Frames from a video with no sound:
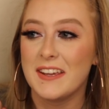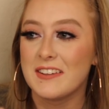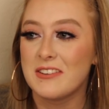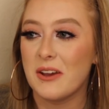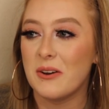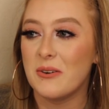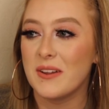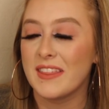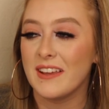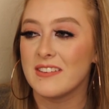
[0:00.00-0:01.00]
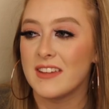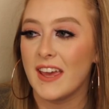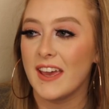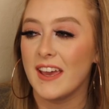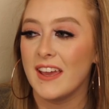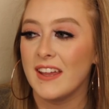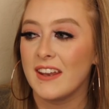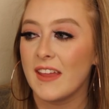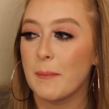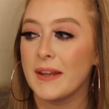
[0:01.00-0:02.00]
So they said,
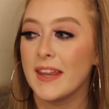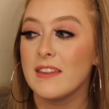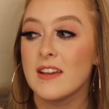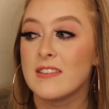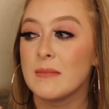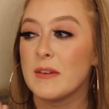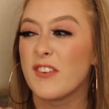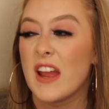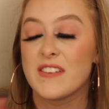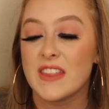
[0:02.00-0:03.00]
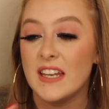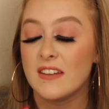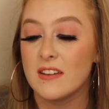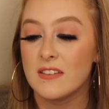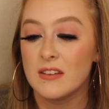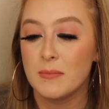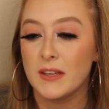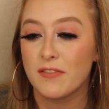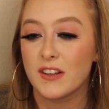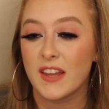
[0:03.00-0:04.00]
they tested me for everything. They tested
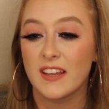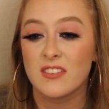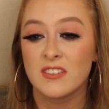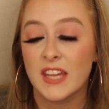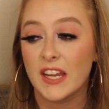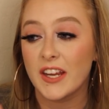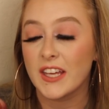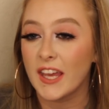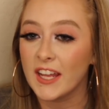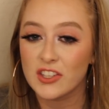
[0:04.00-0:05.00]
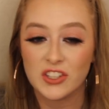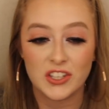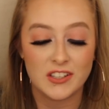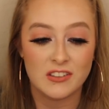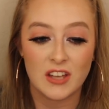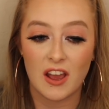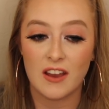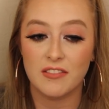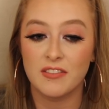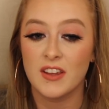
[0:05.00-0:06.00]
me for like scary cancer
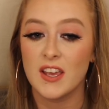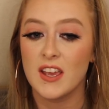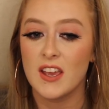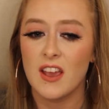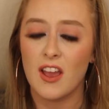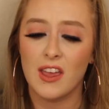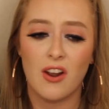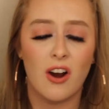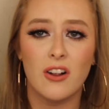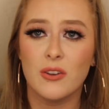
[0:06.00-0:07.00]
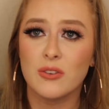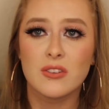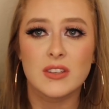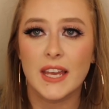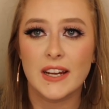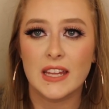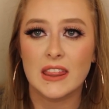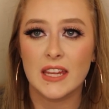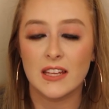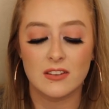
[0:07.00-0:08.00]
stuff and all those scary
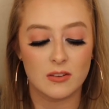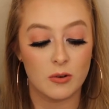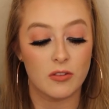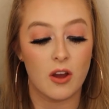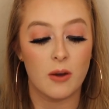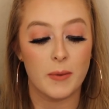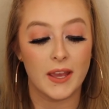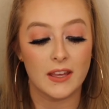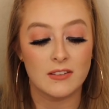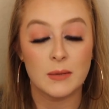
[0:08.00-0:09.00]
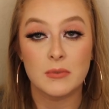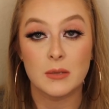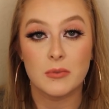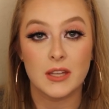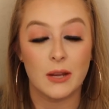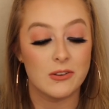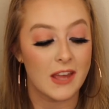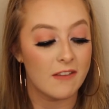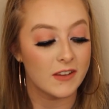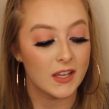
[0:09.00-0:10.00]
things with all my symptoms that I was
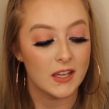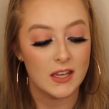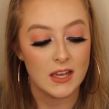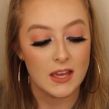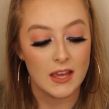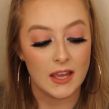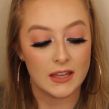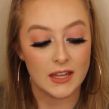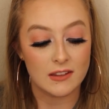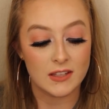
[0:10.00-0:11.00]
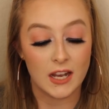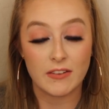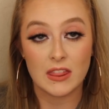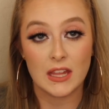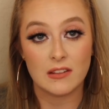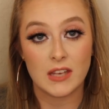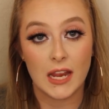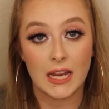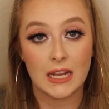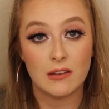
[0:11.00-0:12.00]
having. And they said everything's
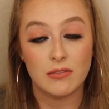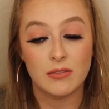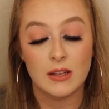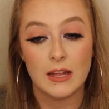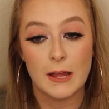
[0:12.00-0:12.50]
negative.